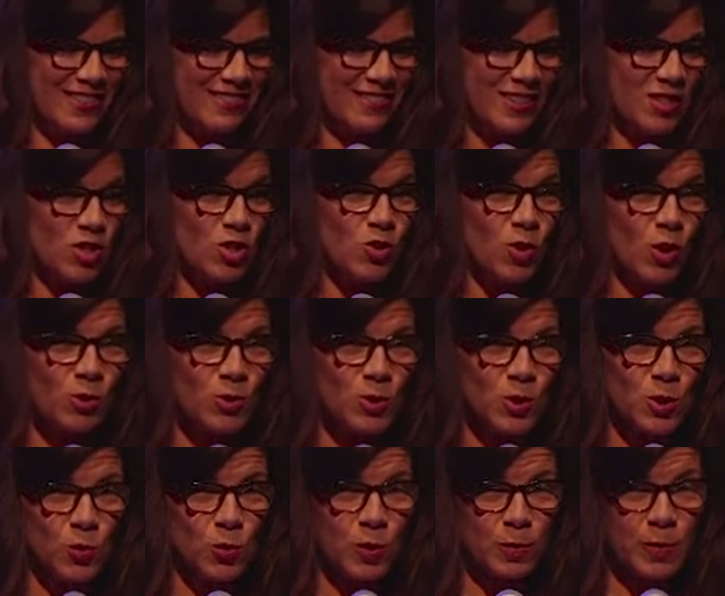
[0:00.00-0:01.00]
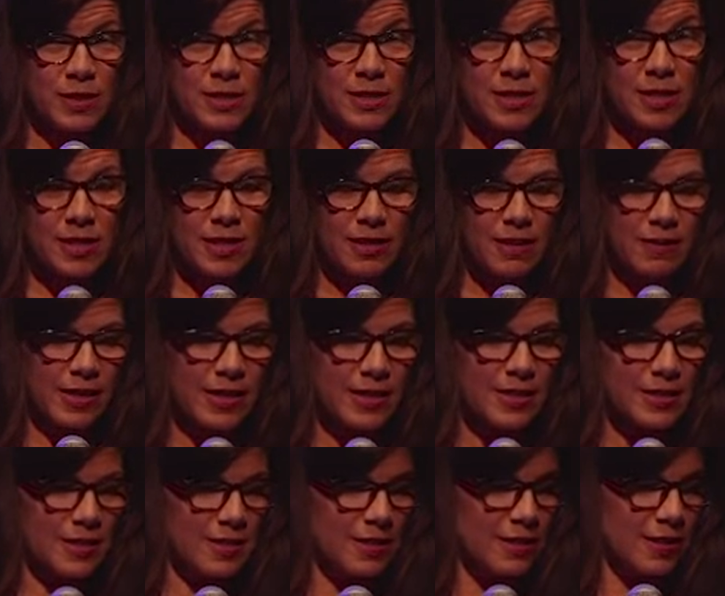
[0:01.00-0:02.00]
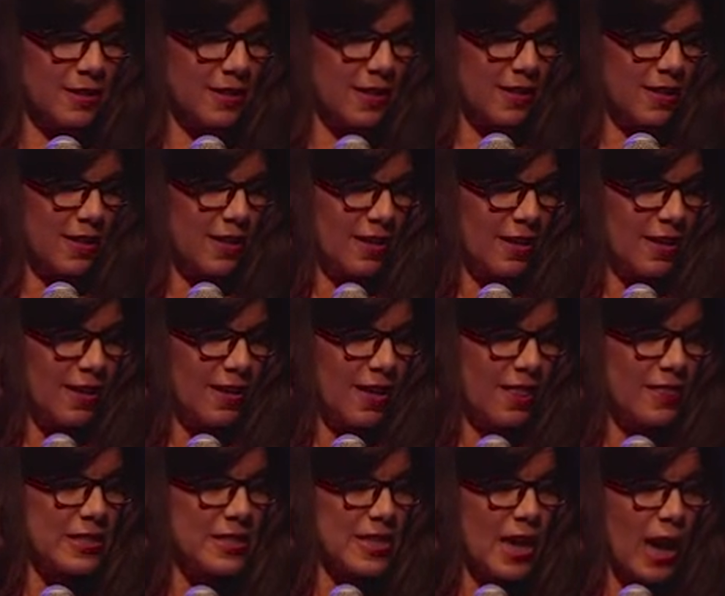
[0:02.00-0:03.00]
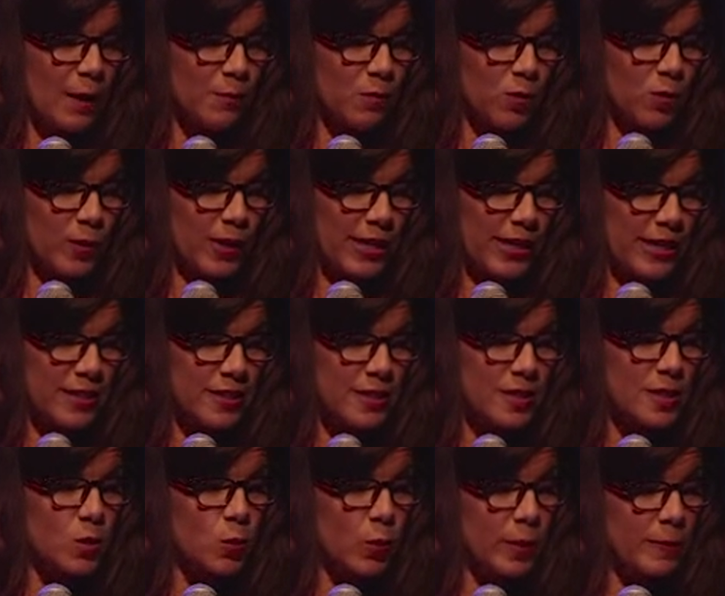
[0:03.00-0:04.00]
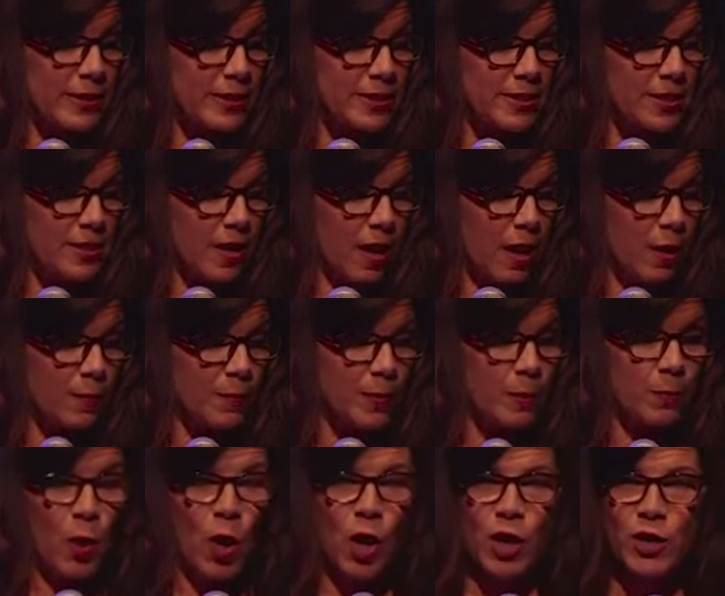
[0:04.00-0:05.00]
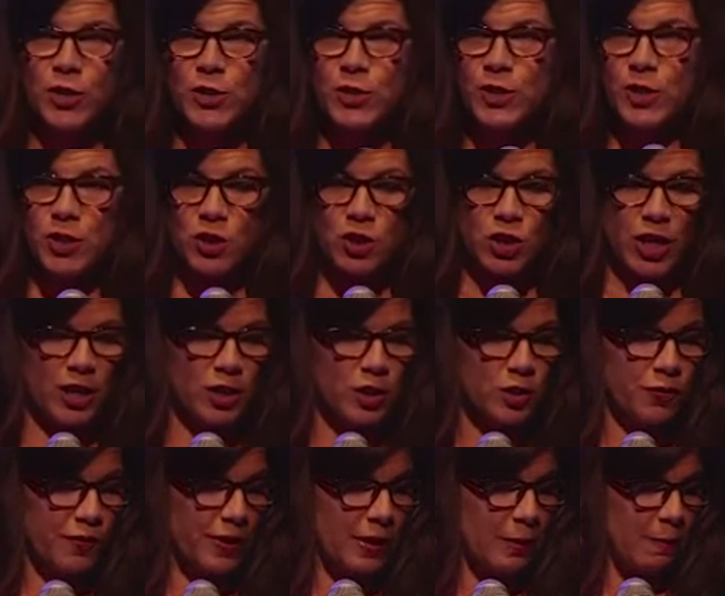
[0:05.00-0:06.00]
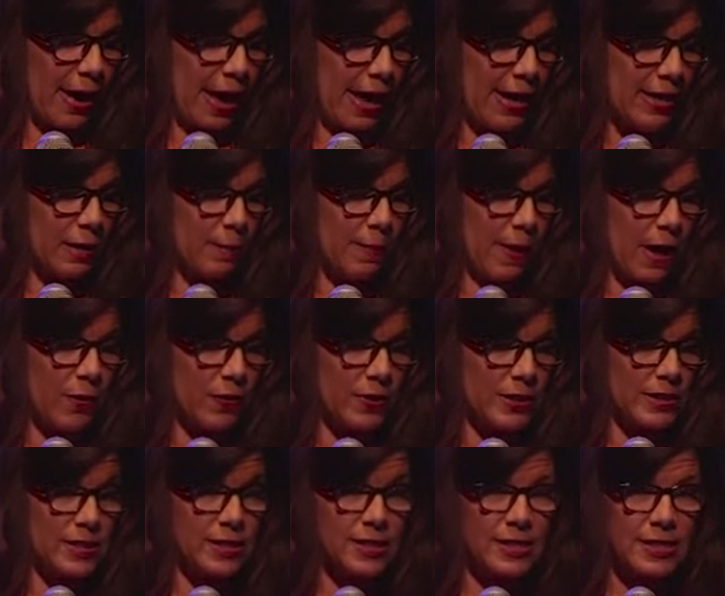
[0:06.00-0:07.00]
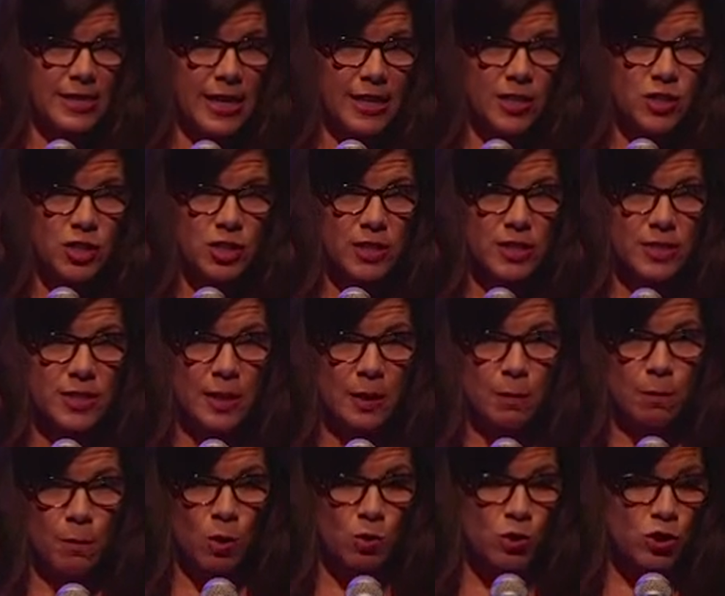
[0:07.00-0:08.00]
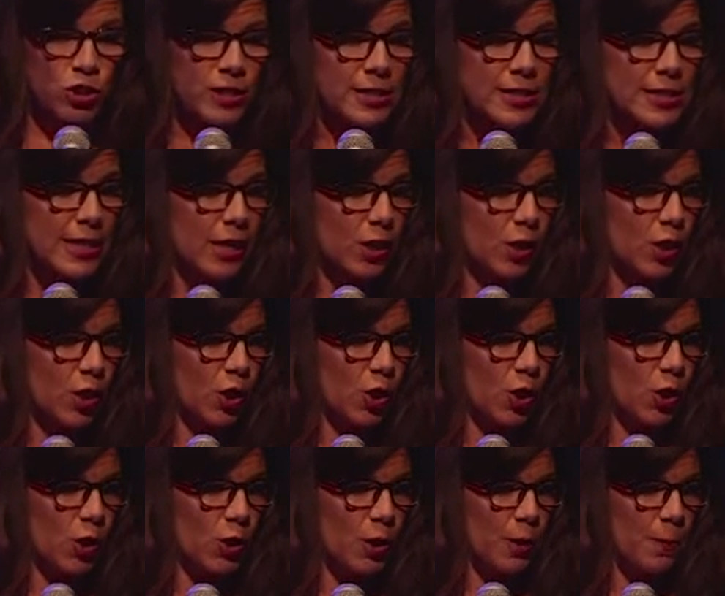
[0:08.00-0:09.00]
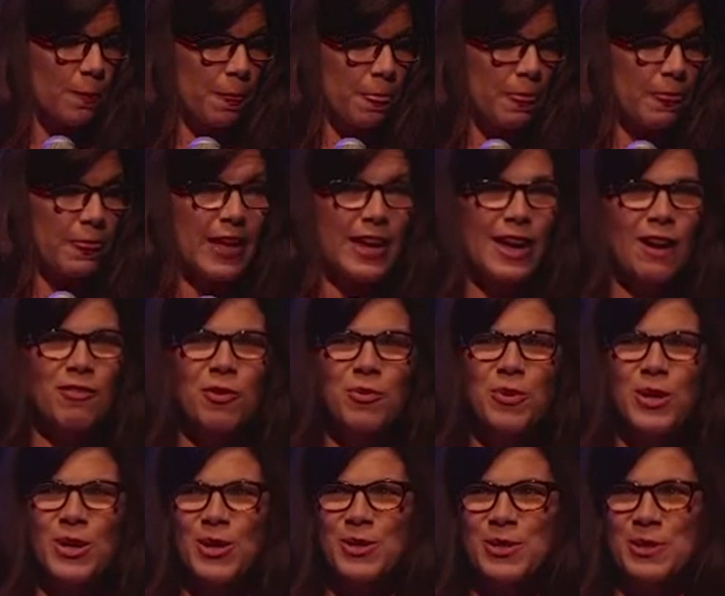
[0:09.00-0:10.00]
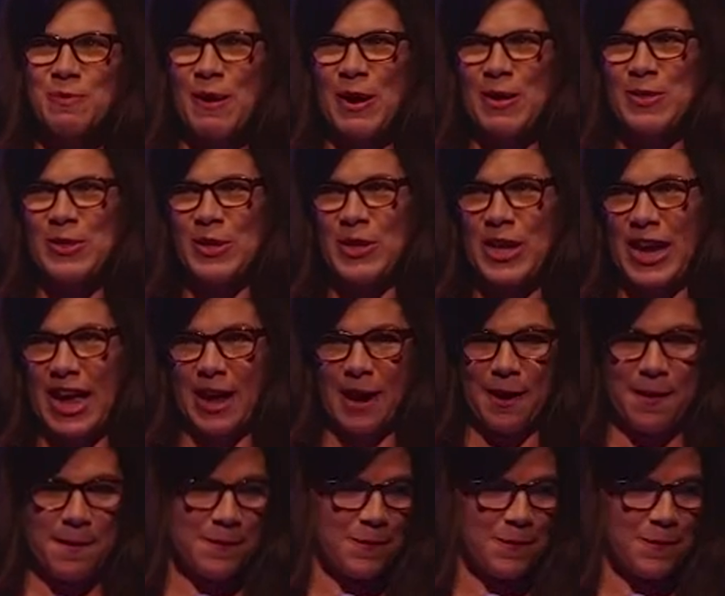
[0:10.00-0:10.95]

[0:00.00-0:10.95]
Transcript: strokes the woman's clitoris. The timer rings, the women sit up, the partners exchange feedback about the sensations and emotions that occurred, then everyone goes about their day.